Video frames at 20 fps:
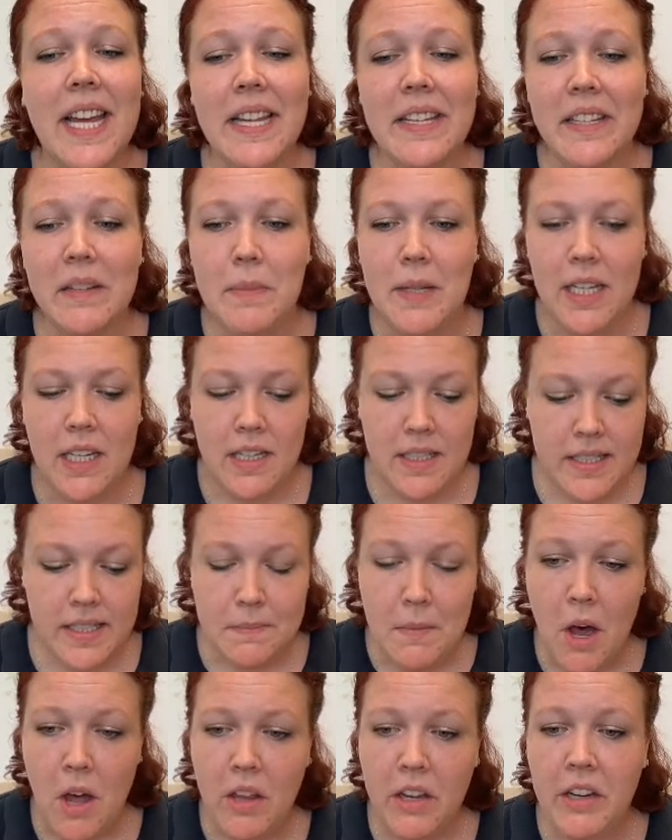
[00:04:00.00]
be
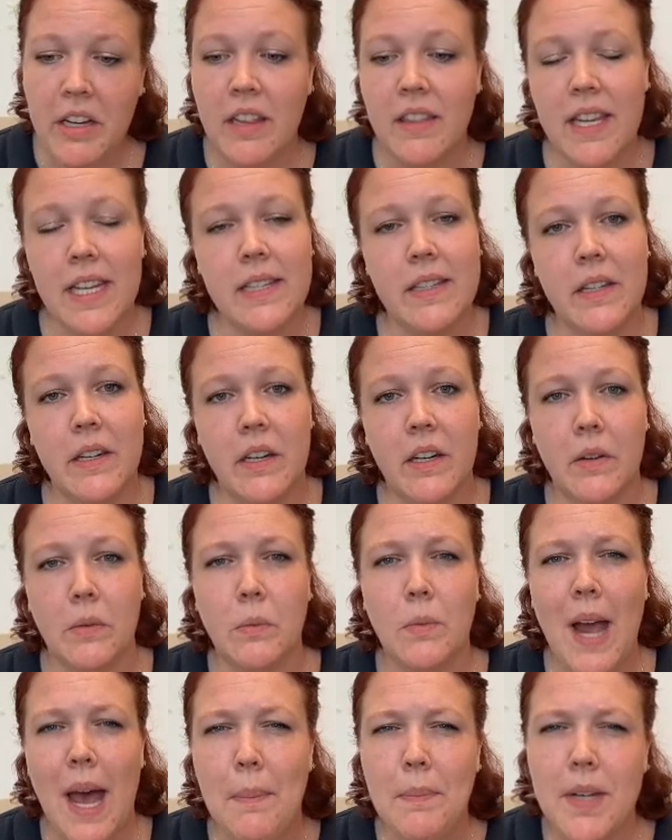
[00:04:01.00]
smaller and things that are
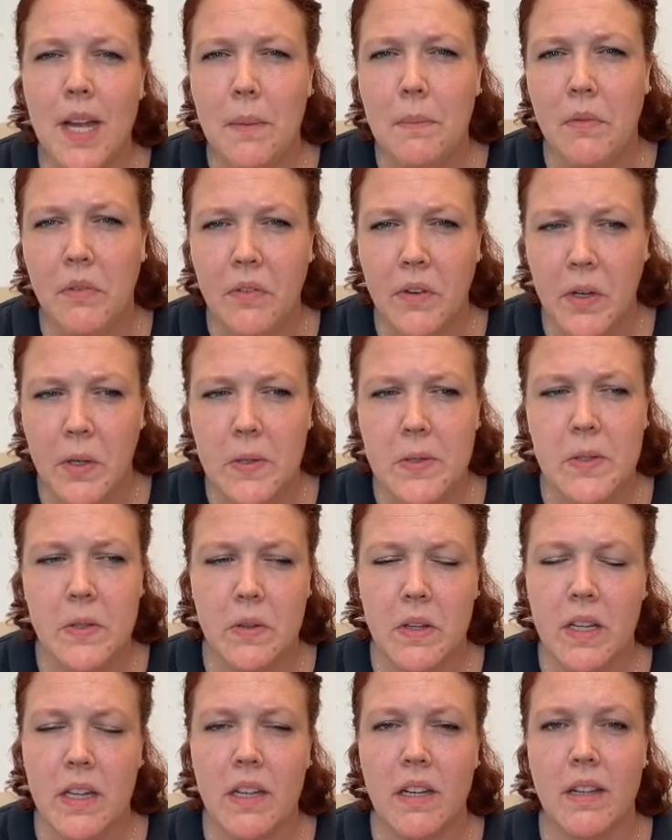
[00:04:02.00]
wrapped up food so
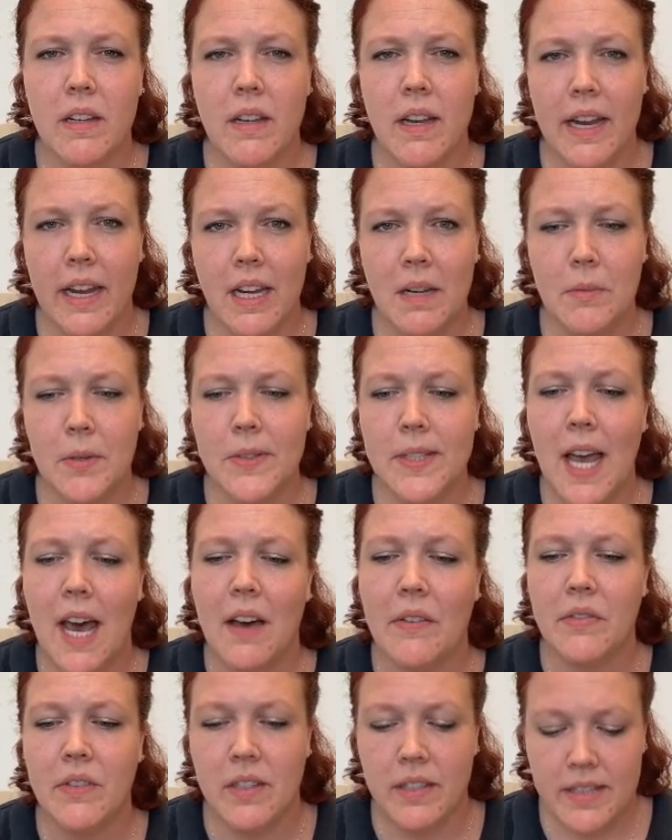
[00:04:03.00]
that animals
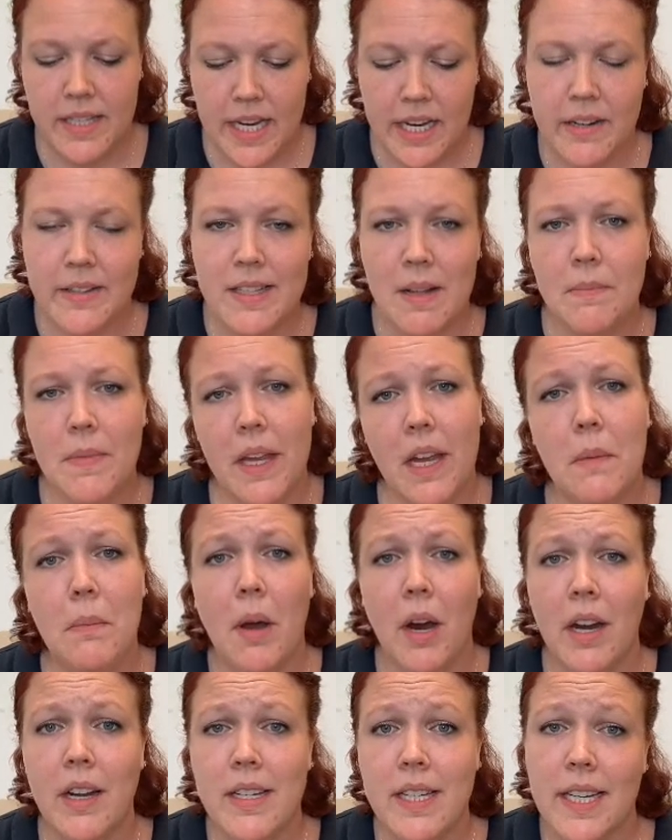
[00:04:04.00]
have to tear something
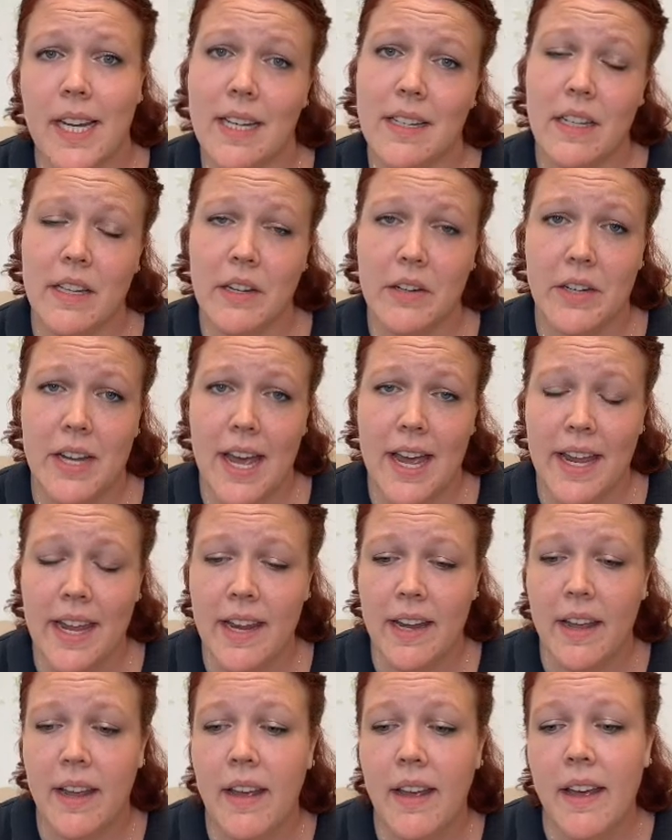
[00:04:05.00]
apart to get to their diet.